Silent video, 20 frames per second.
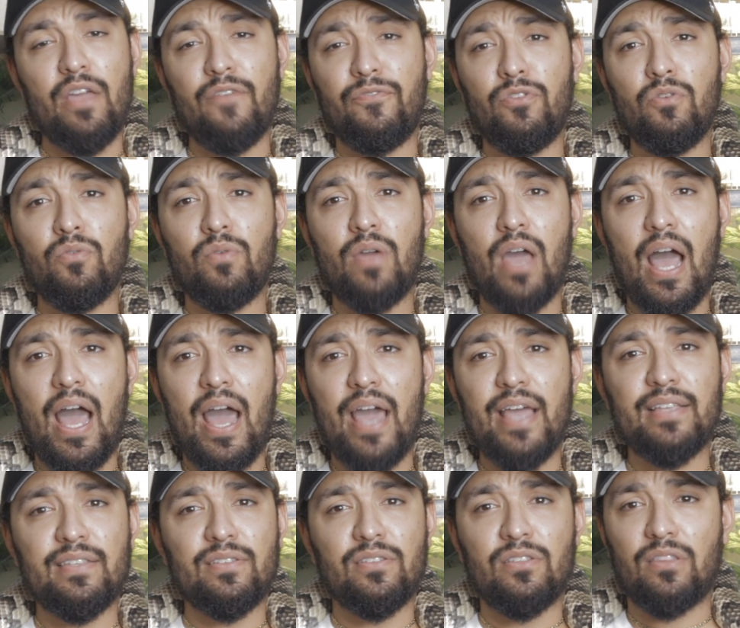If you
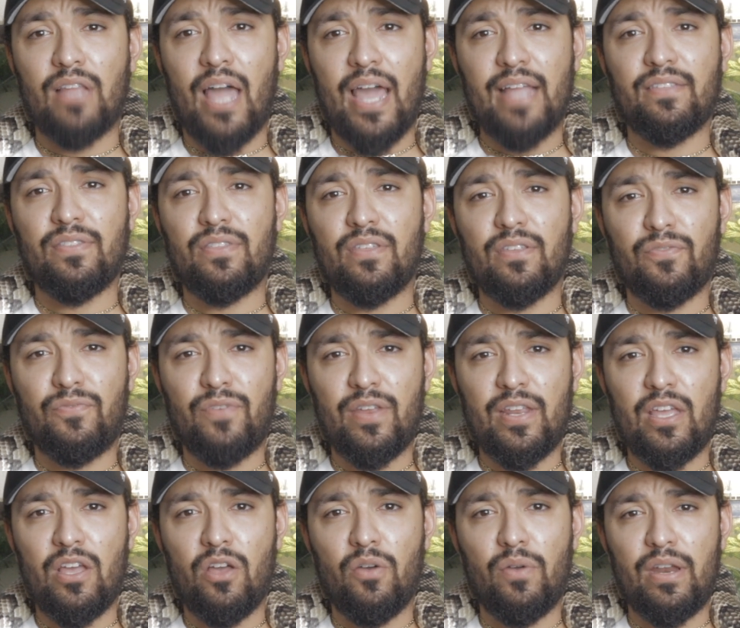guys liked this
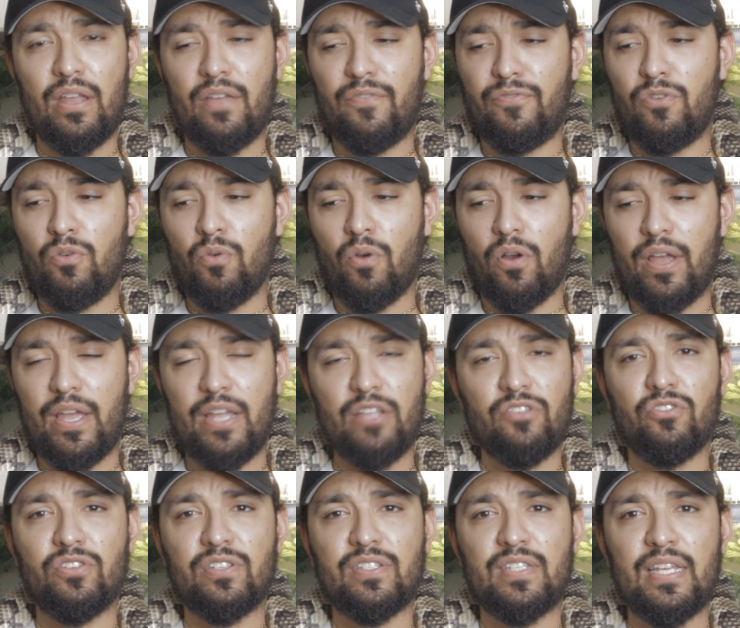video and if you are
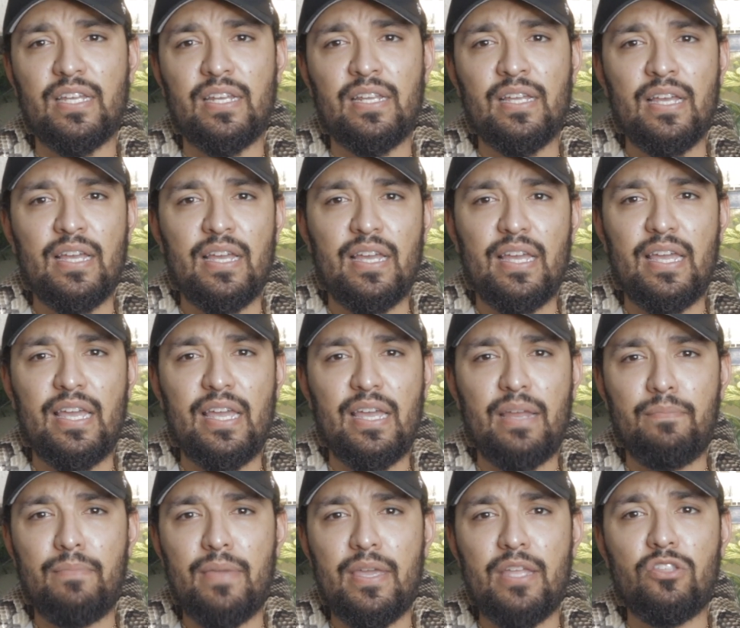interested
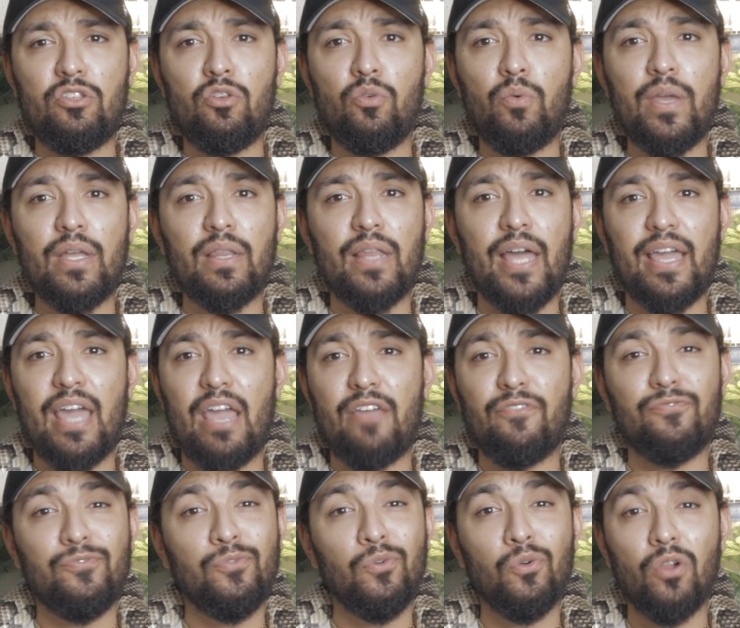in me doing like a
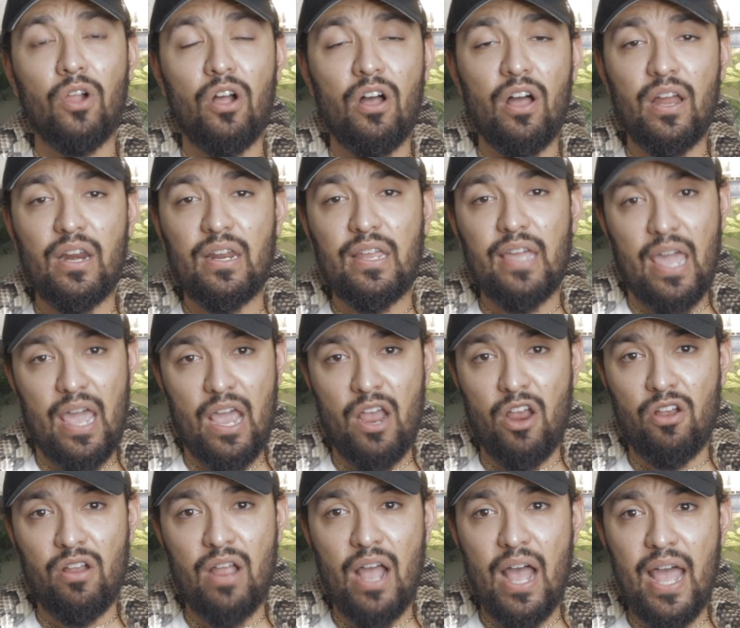full-on
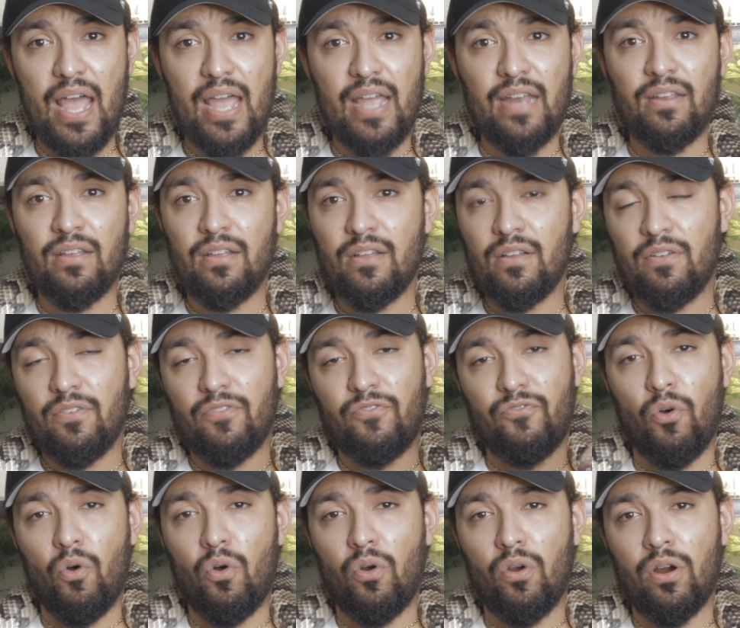care guide
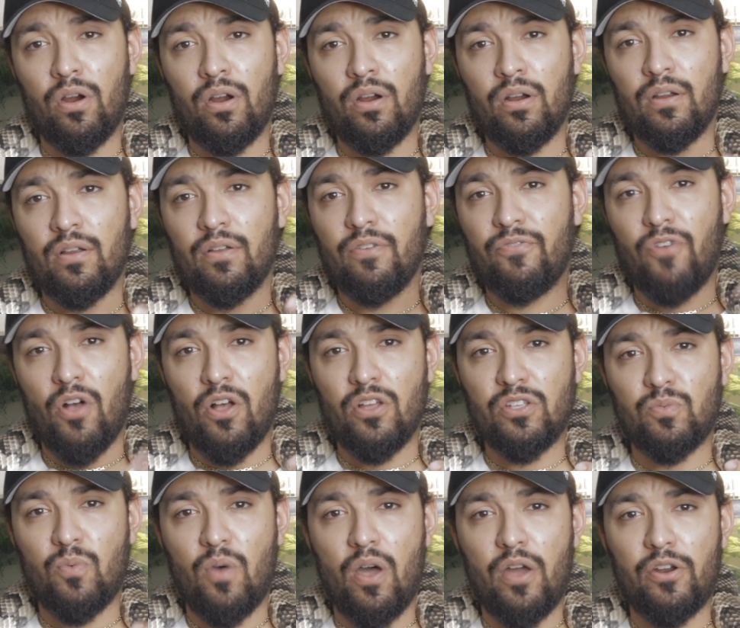for
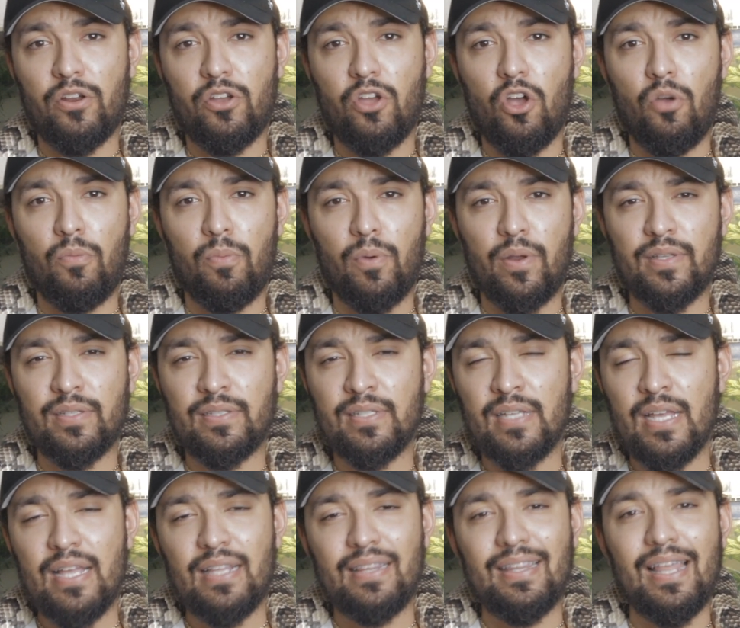false water cobras,
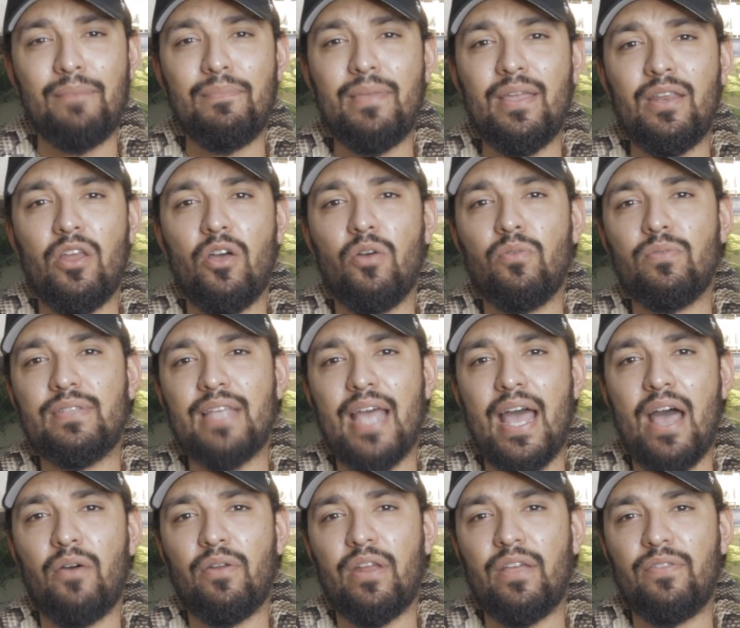let me know
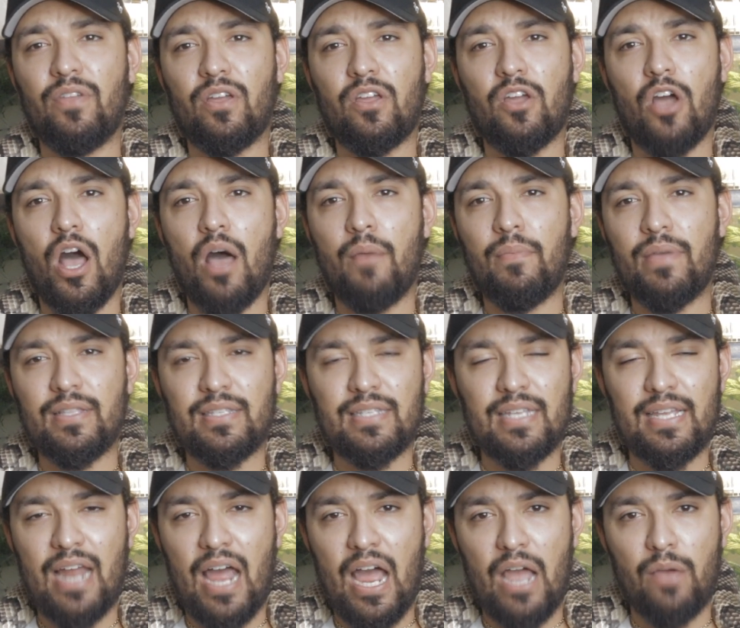down in the comments
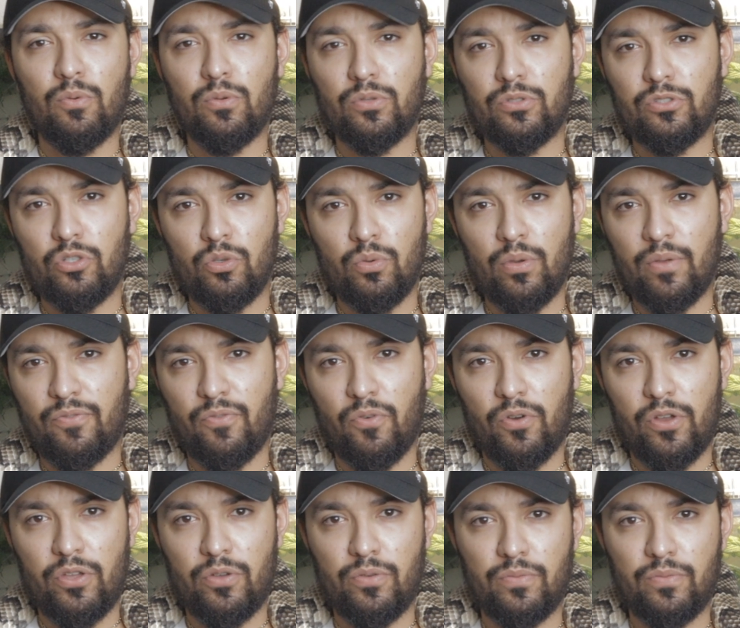and I will do it for you.